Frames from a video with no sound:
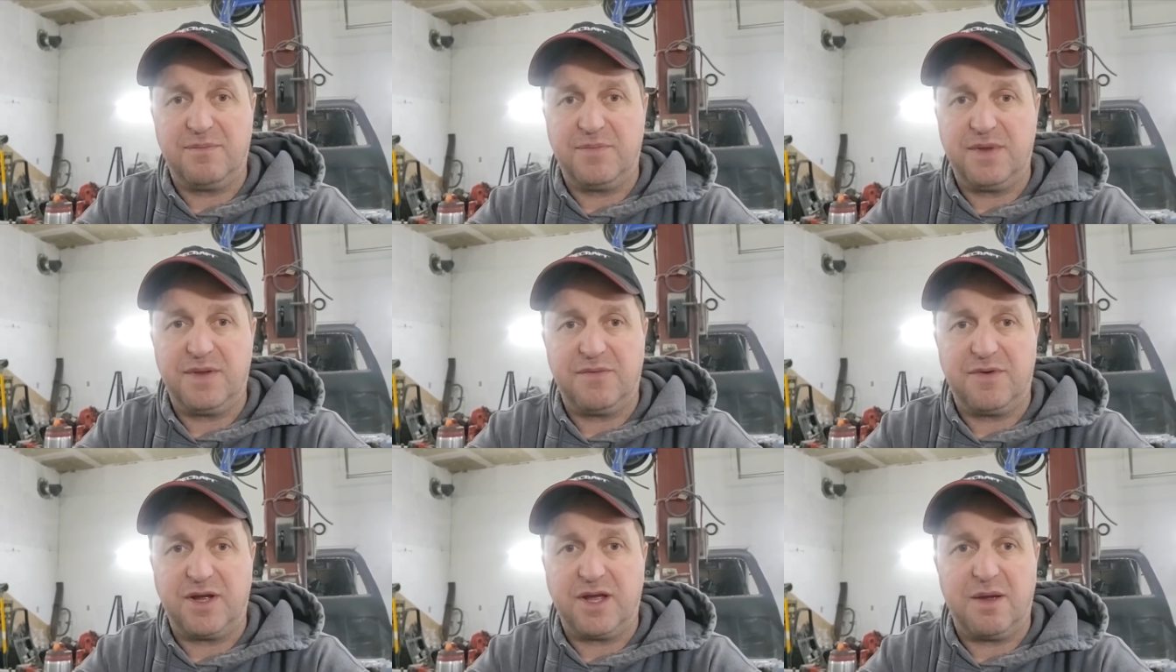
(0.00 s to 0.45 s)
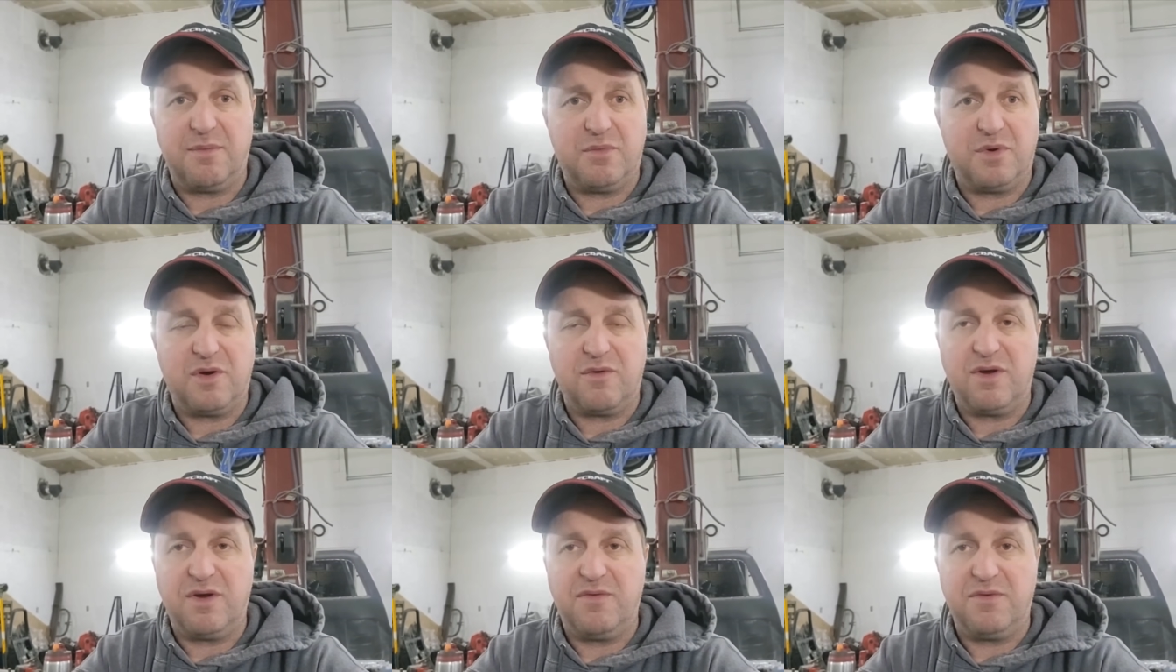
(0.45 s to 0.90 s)
if I get more
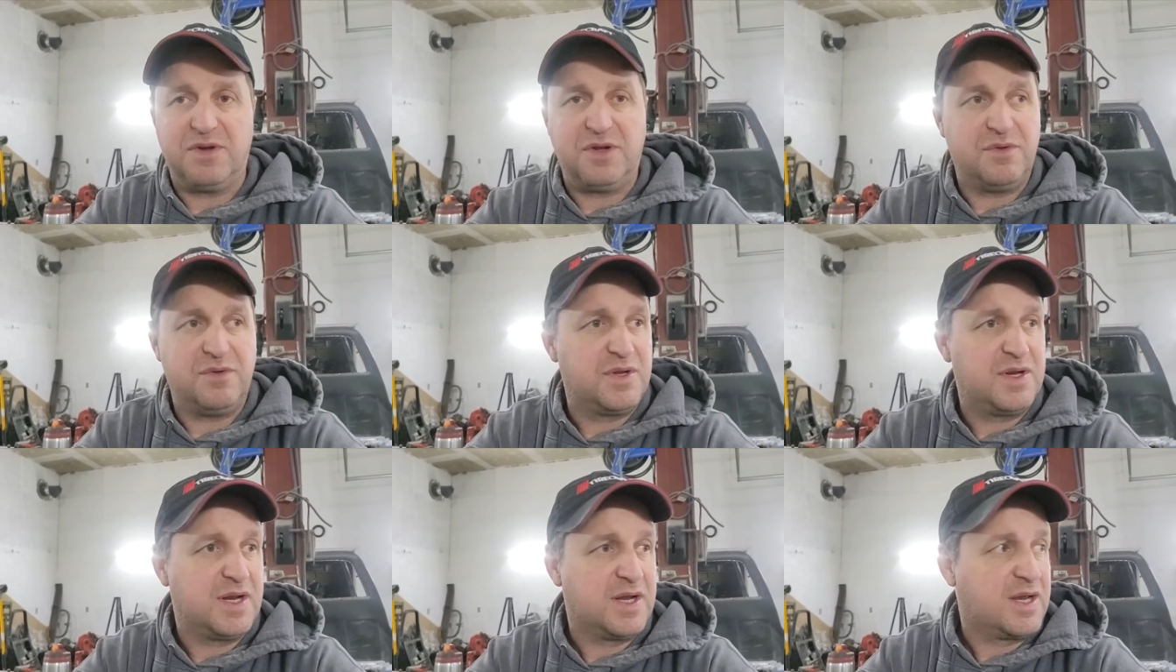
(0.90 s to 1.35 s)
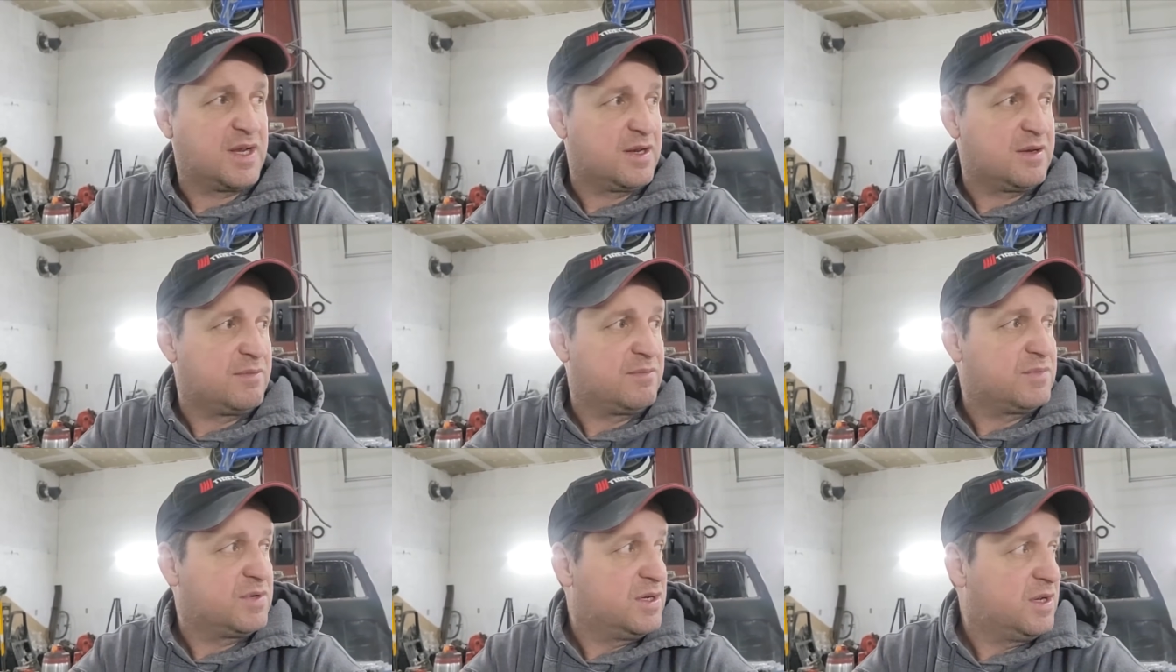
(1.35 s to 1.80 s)
revenue, then I
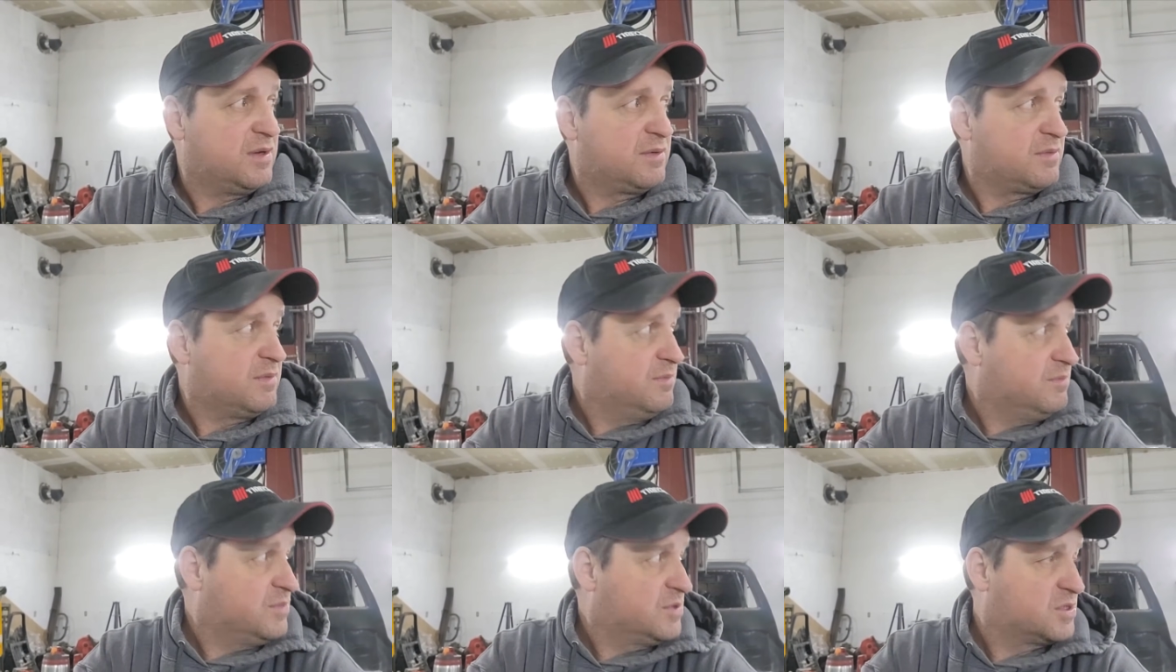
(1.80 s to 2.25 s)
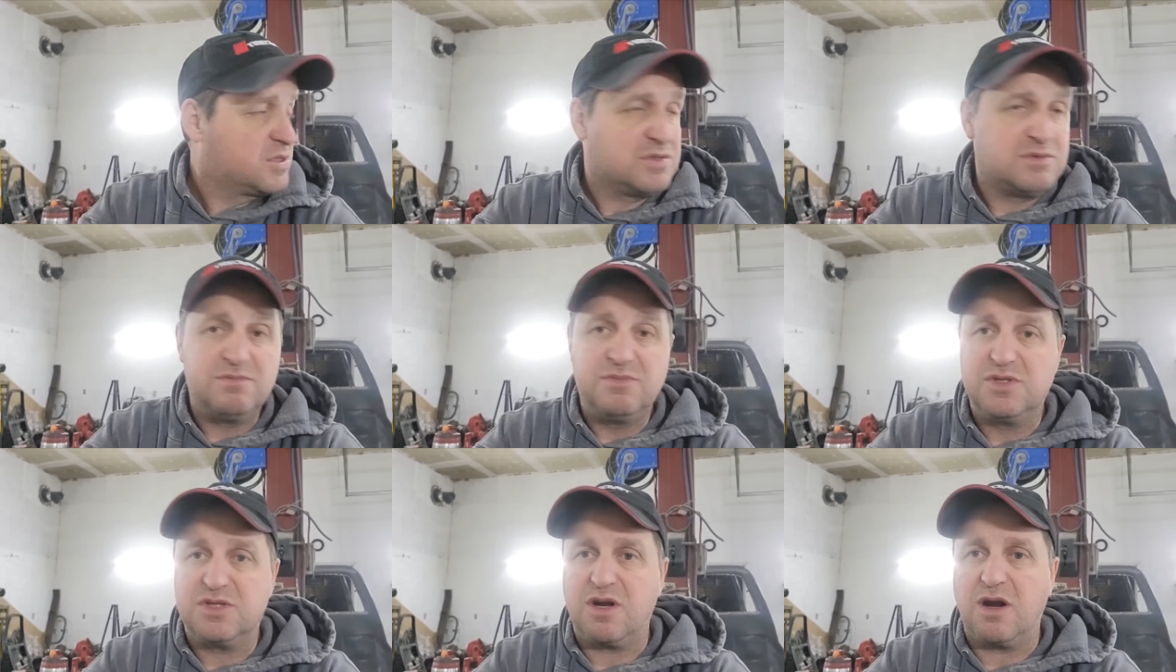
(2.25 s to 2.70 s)
can
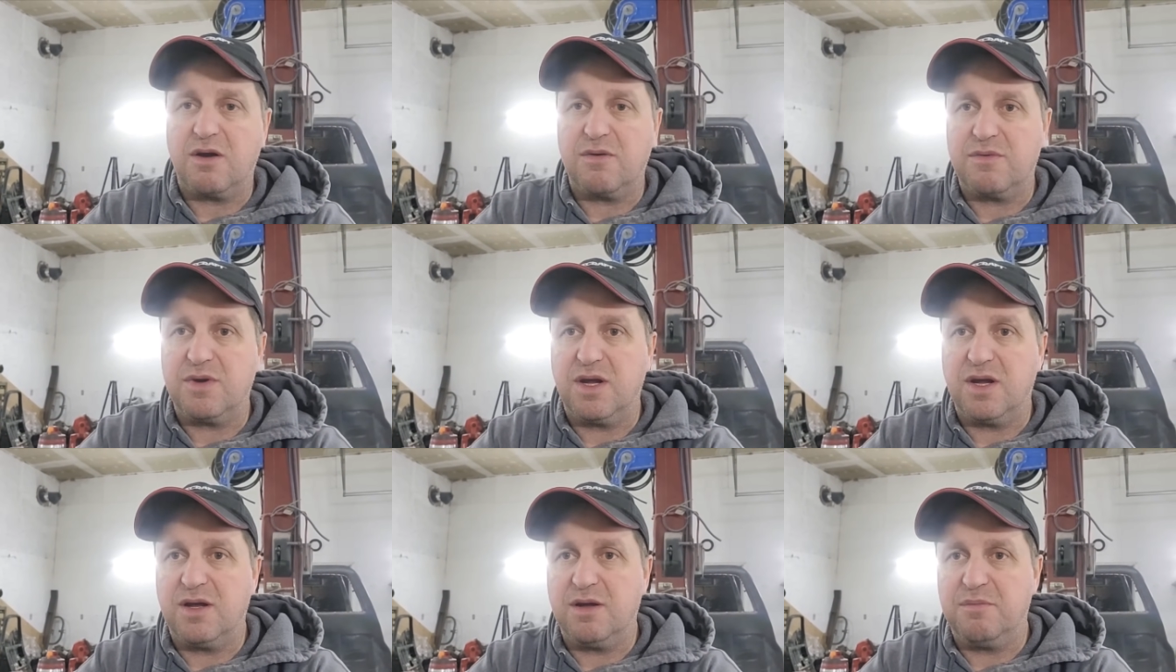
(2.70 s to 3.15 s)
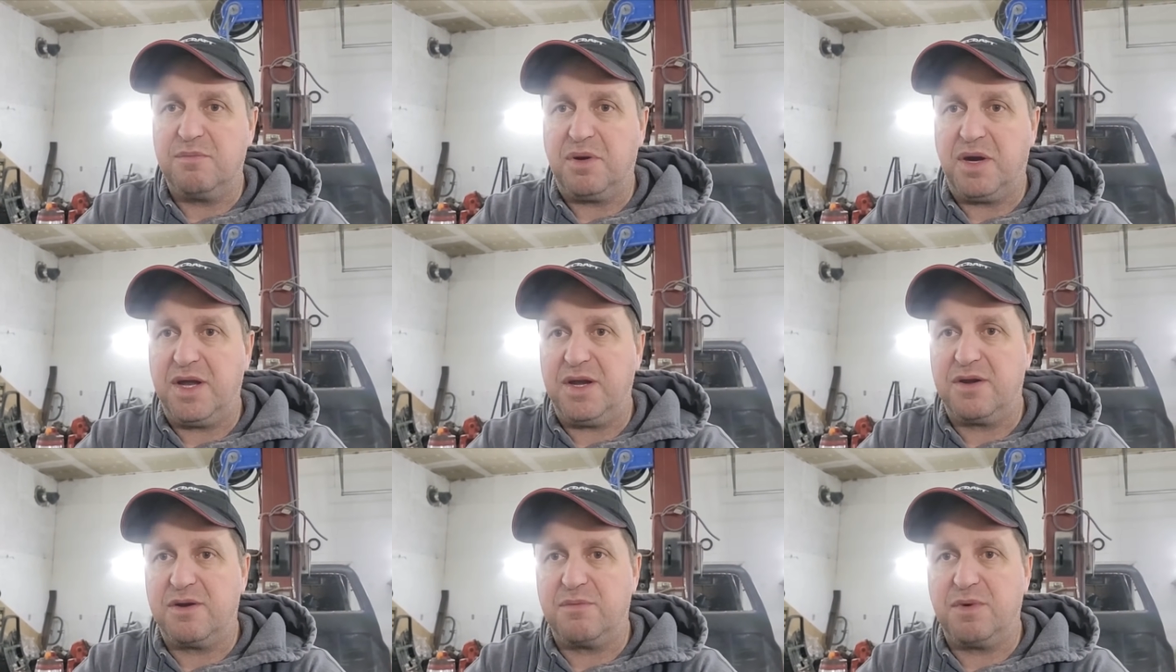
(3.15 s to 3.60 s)
start
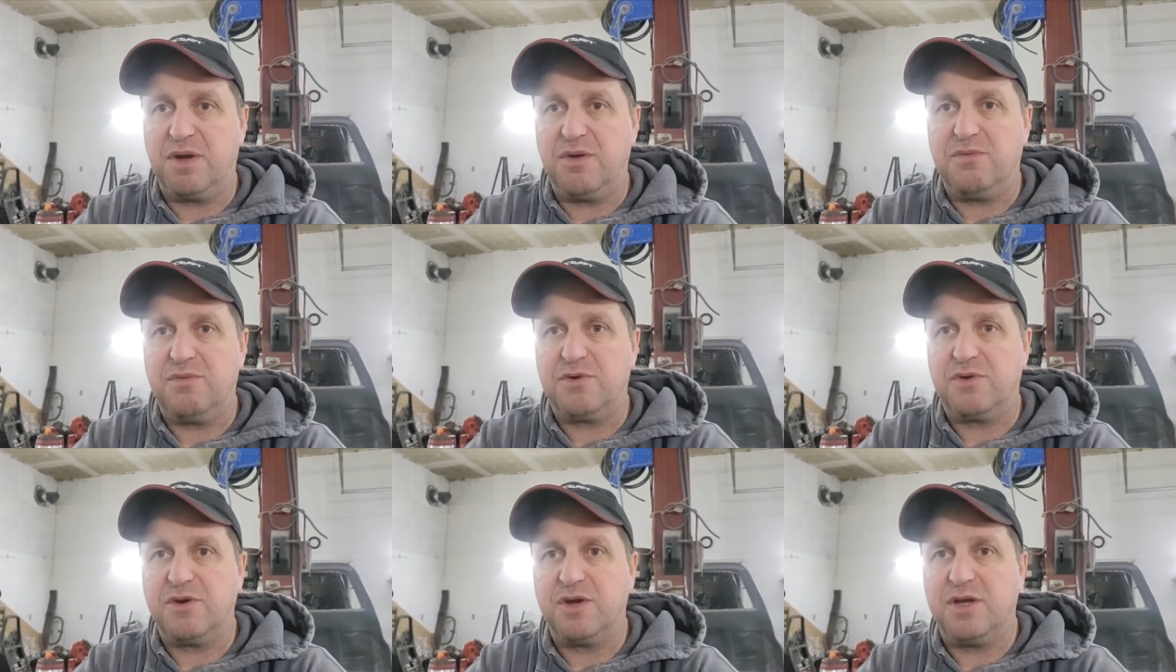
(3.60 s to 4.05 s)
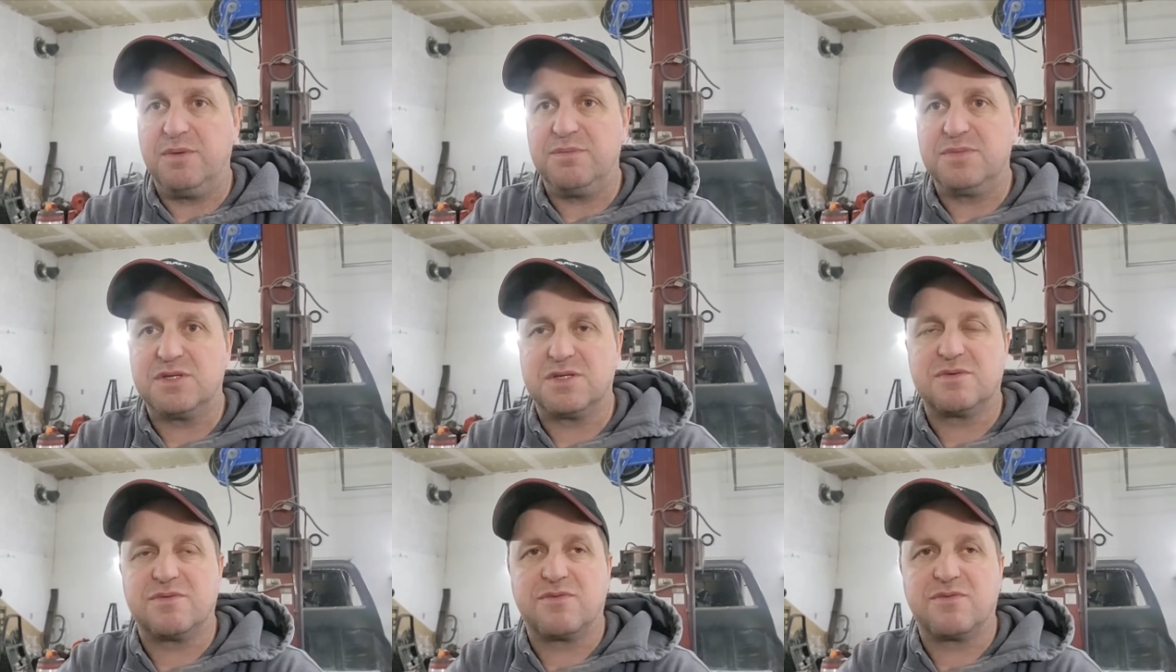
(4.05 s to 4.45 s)
planning my own dreams